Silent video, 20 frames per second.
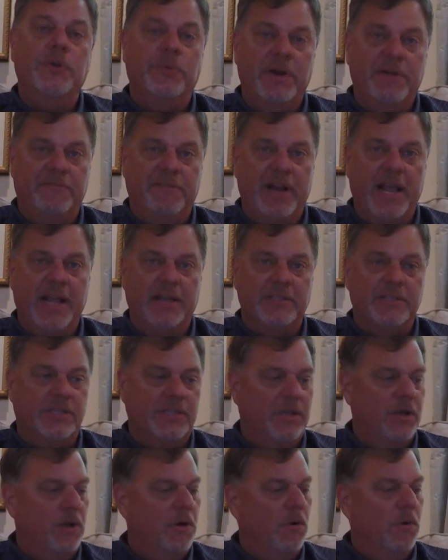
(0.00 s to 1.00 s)
to refinance,
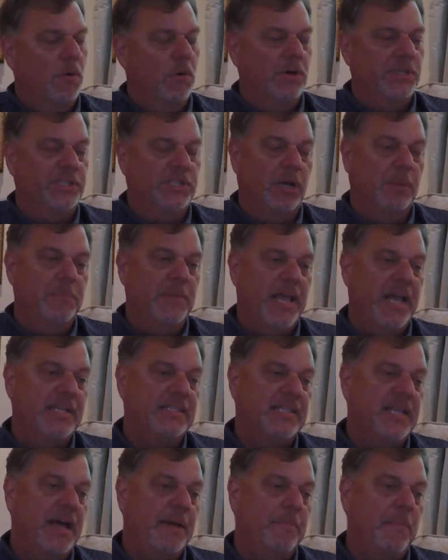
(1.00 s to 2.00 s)
or some
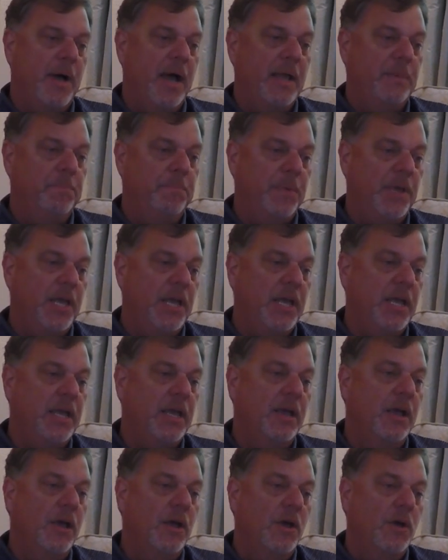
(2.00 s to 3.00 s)
days that might
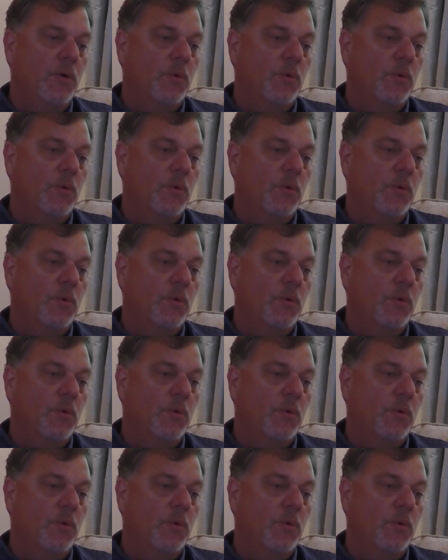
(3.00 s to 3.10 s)
be